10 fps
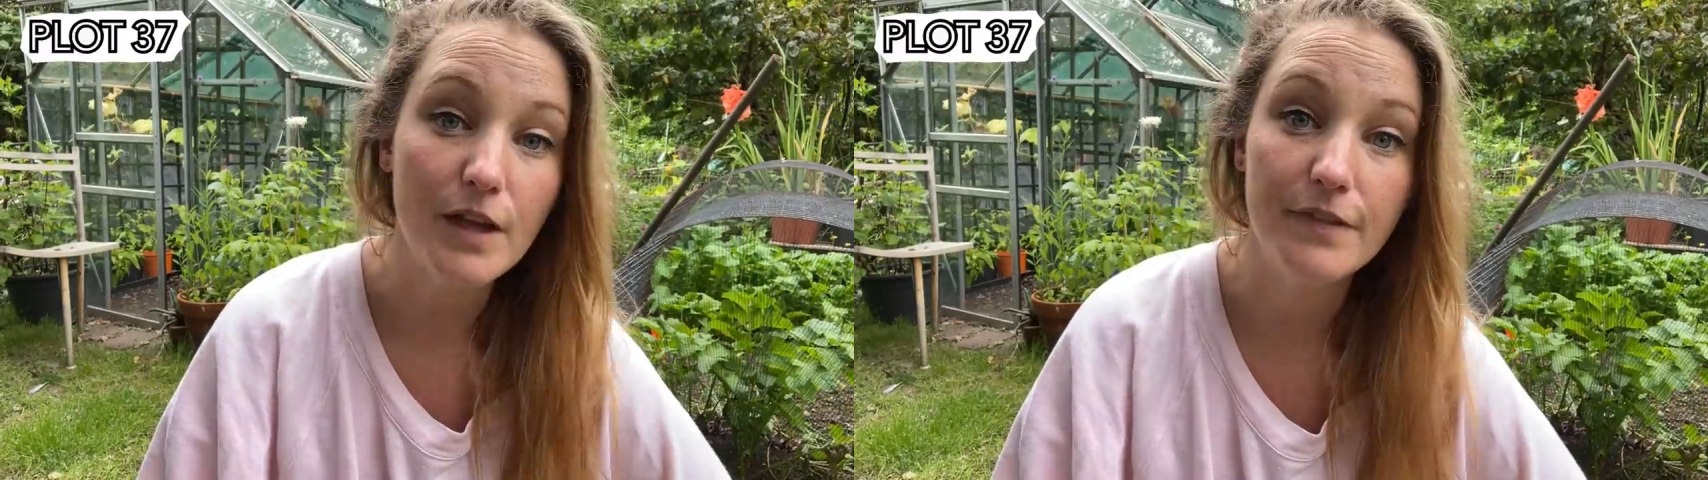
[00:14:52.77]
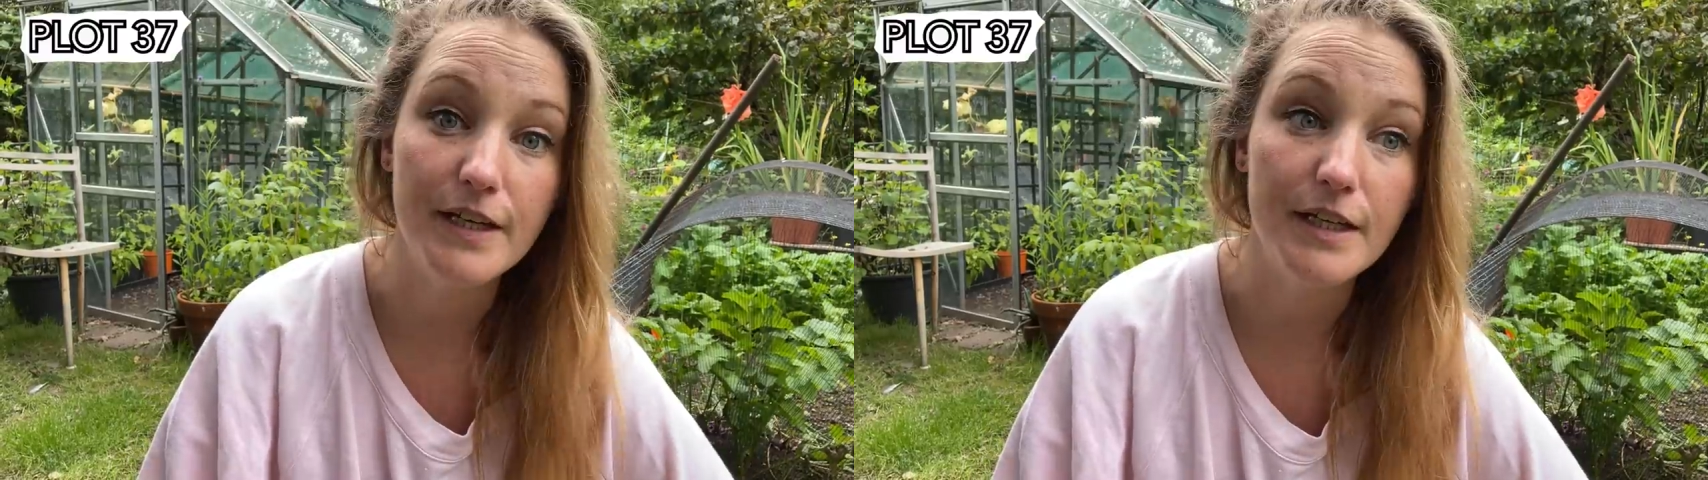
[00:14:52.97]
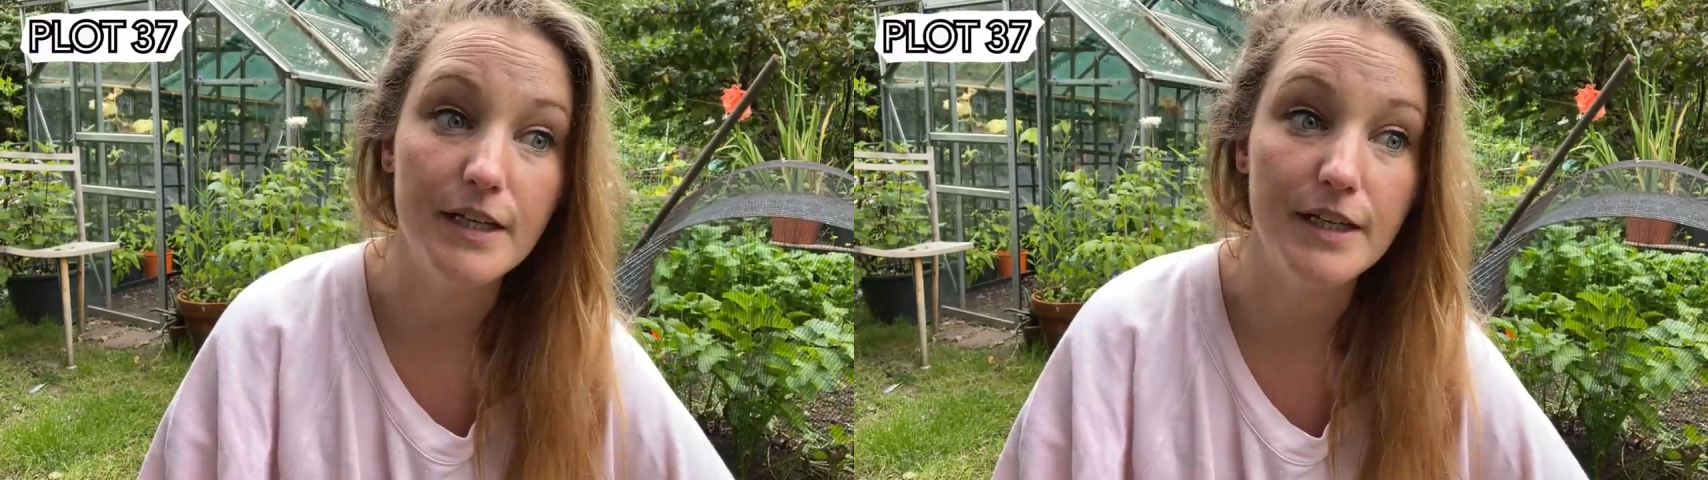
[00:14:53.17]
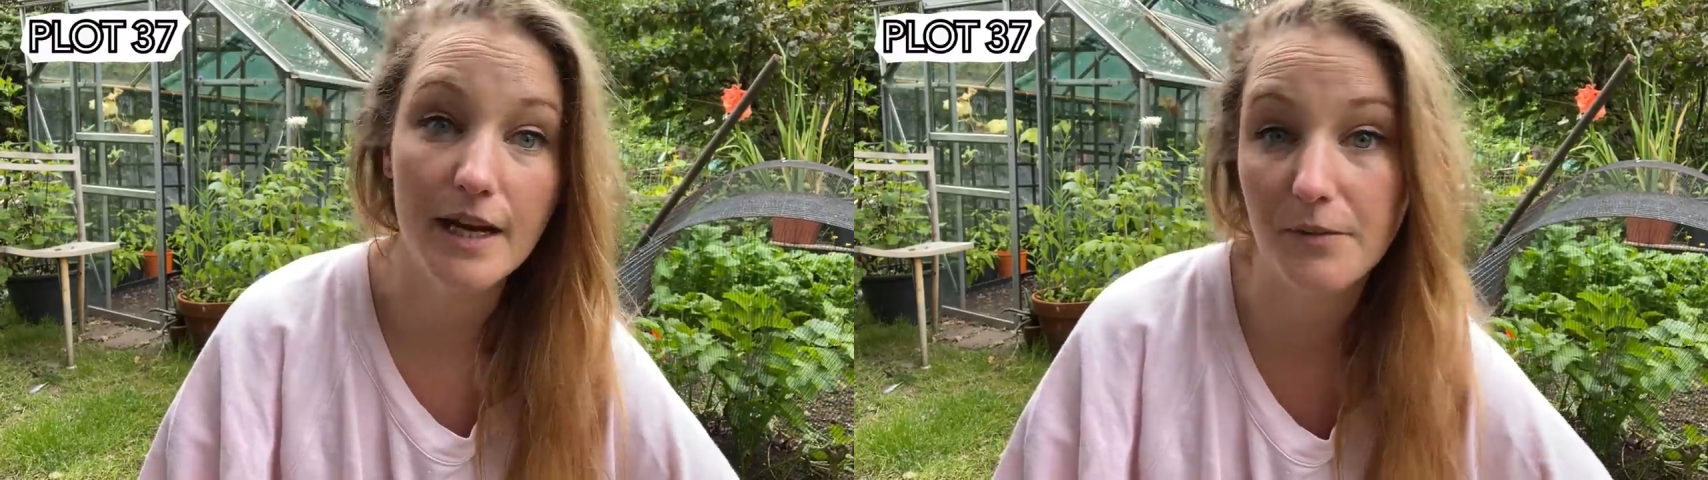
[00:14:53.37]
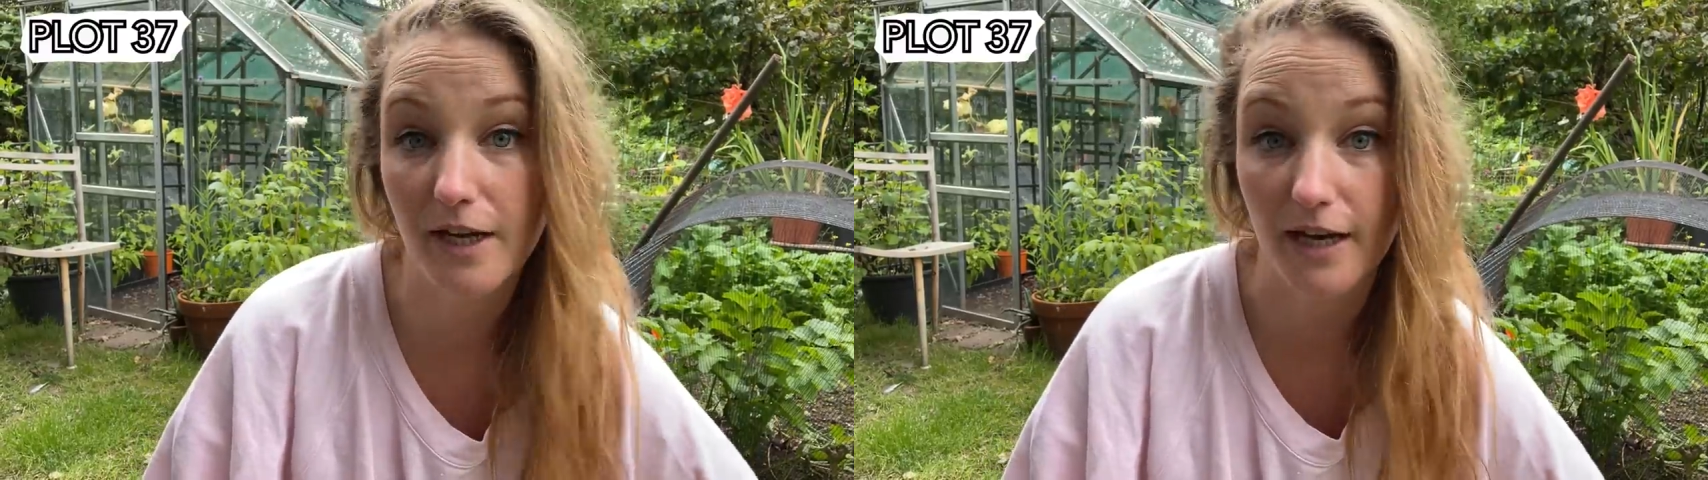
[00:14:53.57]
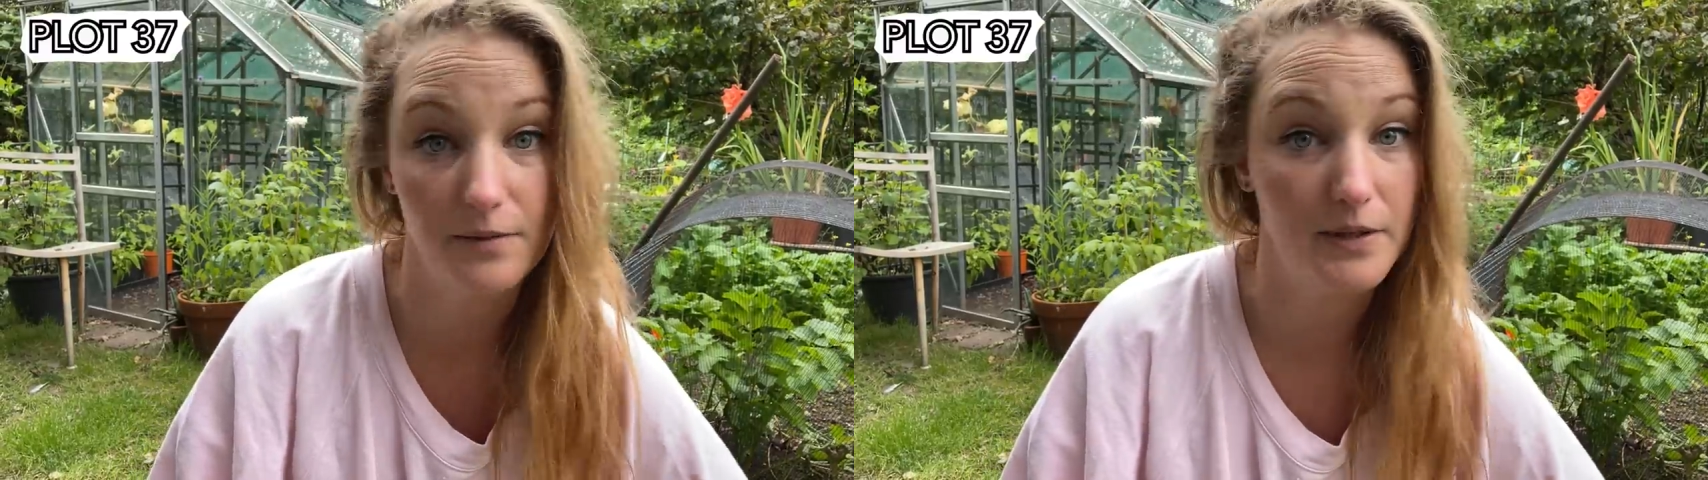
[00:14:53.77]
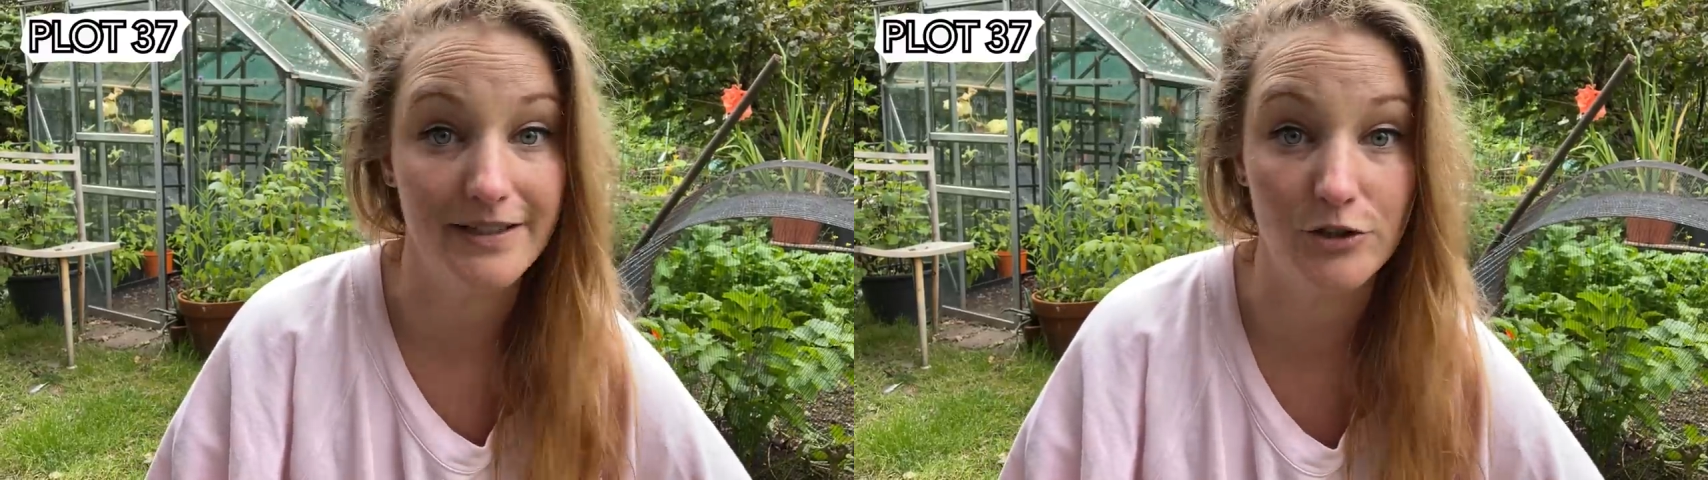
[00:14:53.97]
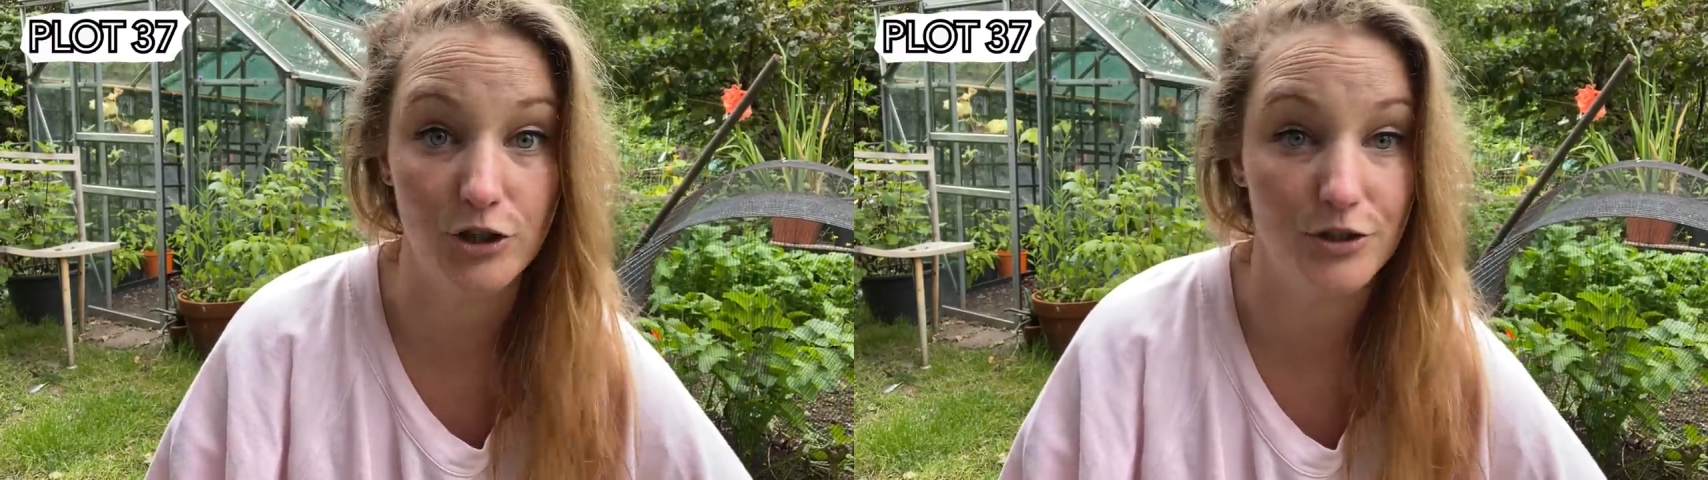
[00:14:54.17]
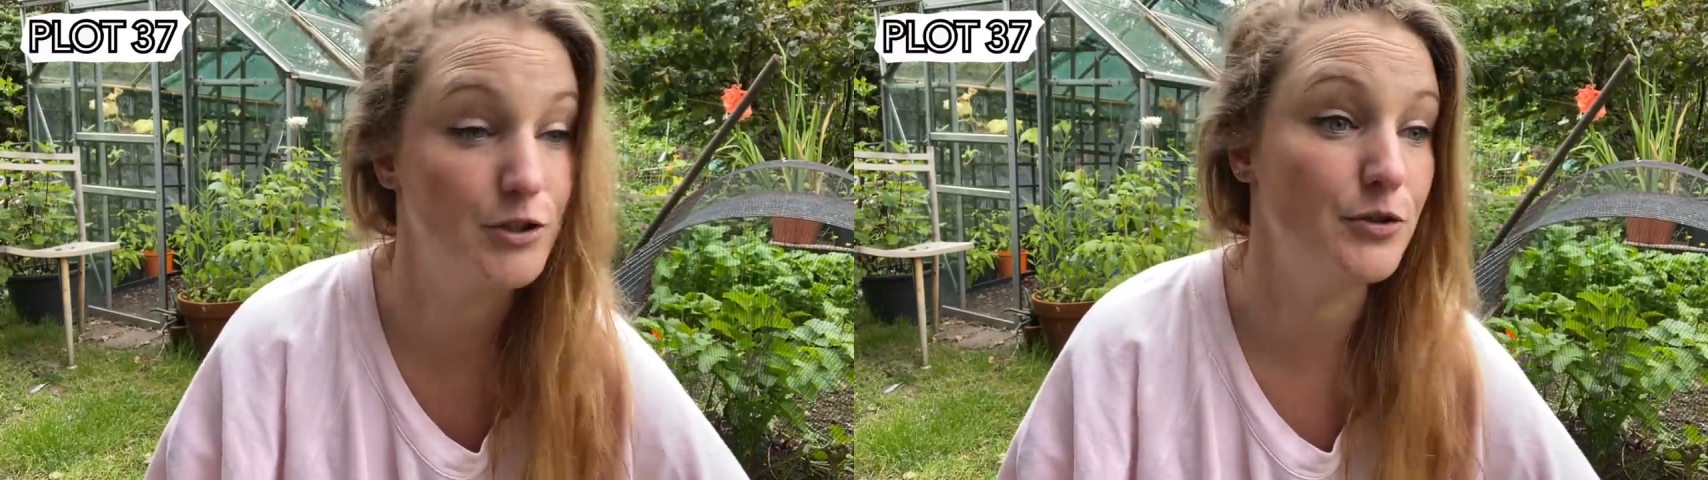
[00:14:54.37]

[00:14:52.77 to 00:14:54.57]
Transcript: the name of the game is just